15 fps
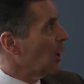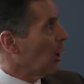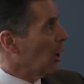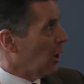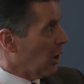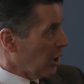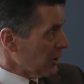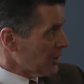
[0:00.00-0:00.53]

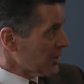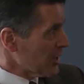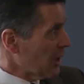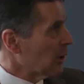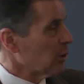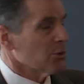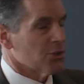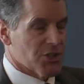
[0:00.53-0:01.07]

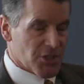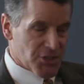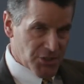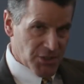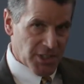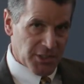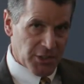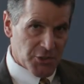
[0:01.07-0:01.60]
Also, just
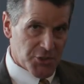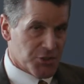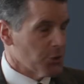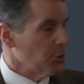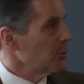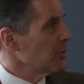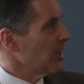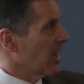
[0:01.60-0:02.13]
like the
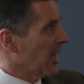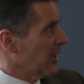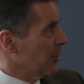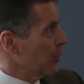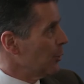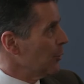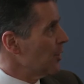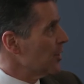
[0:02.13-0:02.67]
student and
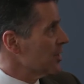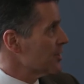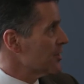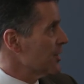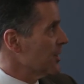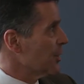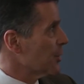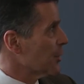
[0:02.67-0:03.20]
new this
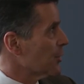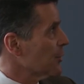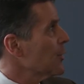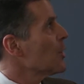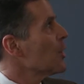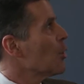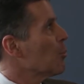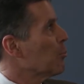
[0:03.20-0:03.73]
year,
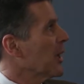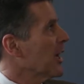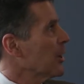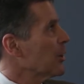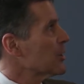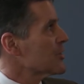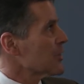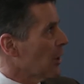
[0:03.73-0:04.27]

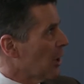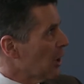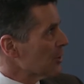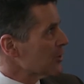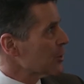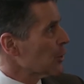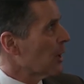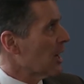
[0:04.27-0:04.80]
parents
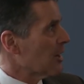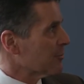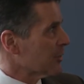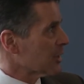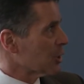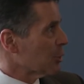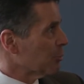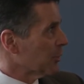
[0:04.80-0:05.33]
also have
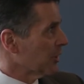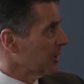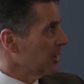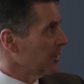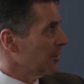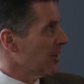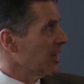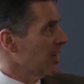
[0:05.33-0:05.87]
to
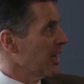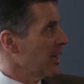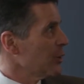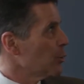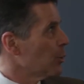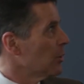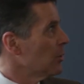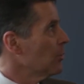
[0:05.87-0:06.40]
complete the
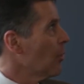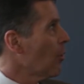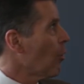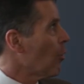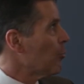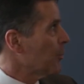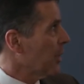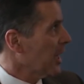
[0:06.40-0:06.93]
annual
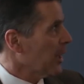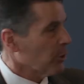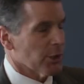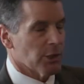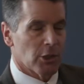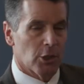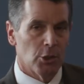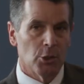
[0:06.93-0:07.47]

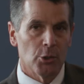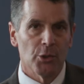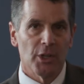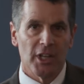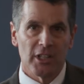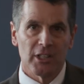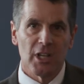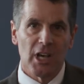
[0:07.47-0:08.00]
parent loan
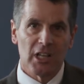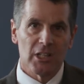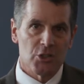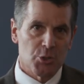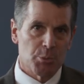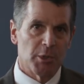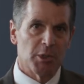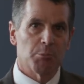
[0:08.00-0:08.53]

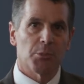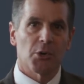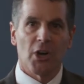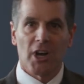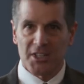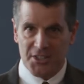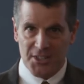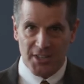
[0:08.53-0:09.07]
acknowledgement
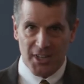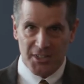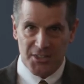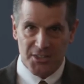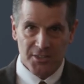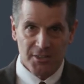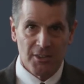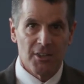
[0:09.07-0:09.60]

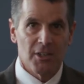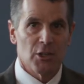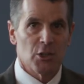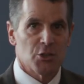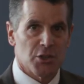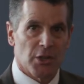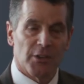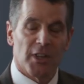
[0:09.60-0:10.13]
process.
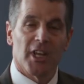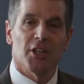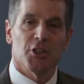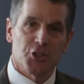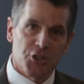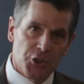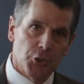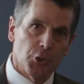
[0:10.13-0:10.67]
So they
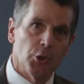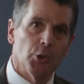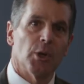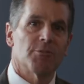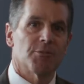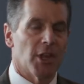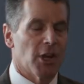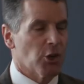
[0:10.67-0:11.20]
too,
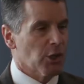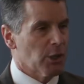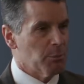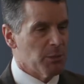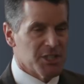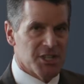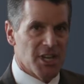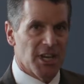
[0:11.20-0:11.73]
if they're going to
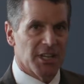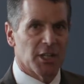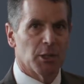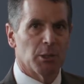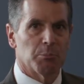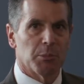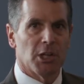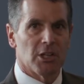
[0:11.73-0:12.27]
be
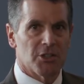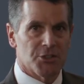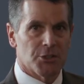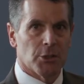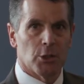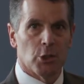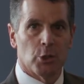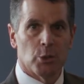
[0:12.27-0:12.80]
taking PLUS
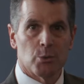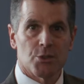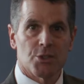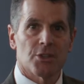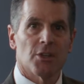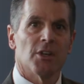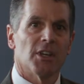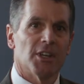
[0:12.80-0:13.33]

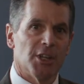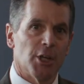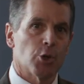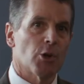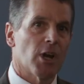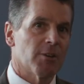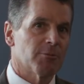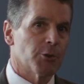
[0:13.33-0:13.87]
loans
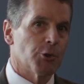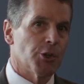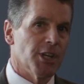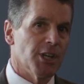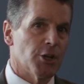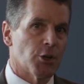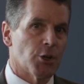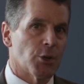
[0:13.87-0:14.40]
year after
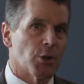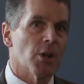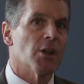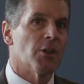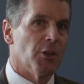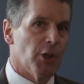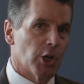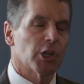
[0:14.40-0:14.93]
year,
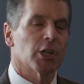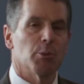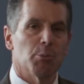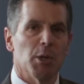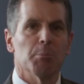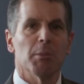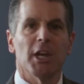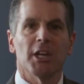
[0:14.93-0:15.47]
they're going to
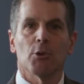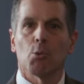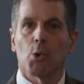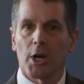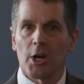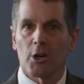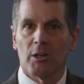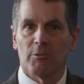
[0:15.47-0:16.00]
be made
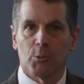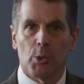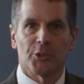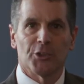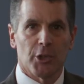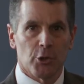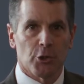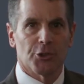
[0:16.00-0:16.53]
aware of
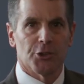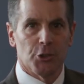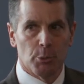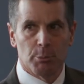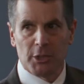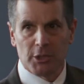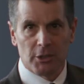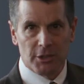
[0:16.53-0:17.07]
what their
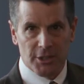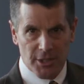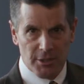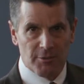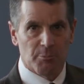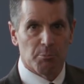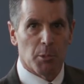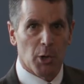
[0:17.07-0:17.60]

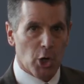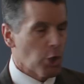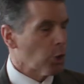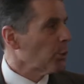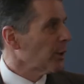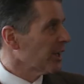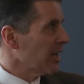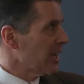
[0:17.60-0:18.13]
cumulative
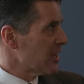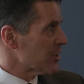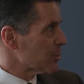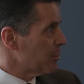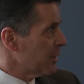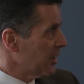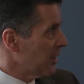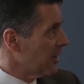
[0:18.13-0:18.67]
borrowing has
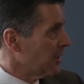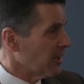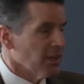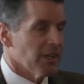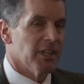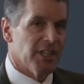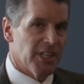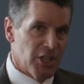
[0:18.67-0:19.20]
been
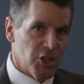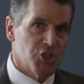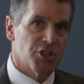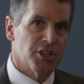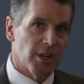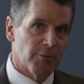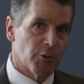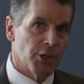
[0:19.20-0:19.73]
each
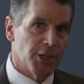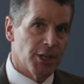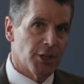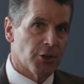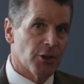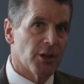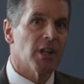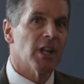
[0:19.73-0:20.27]
and every
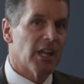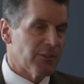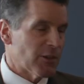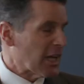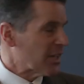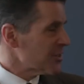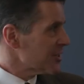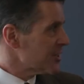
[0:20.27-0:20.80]
year. And
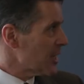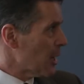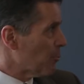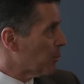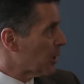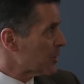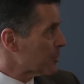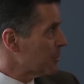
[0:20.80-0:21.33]
that step
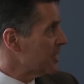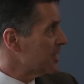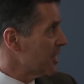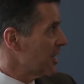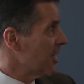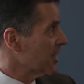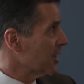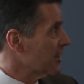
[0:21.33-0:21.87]
must be
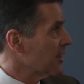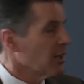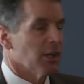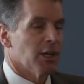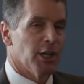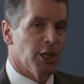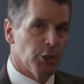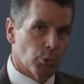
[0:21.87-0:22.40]
taken
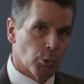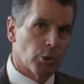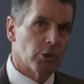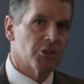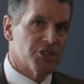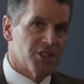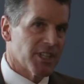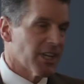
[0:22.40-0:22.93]
in
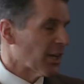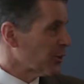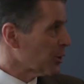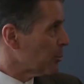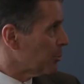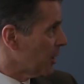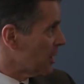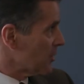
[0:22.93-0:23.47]
order to get
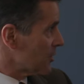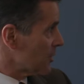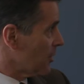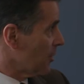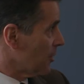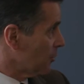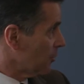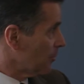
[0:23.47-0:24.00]
the PLUS
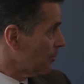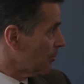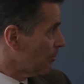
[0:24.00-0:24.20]
loan.